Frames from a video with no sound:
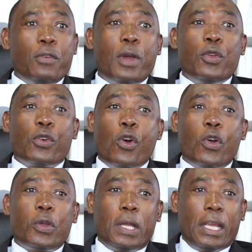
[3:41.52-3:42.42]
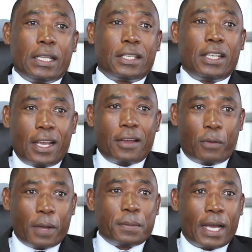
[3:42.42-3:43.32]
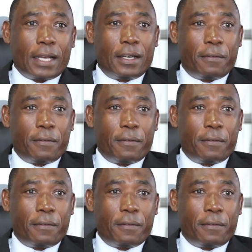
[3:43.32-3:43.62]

when you go on the ECA website, in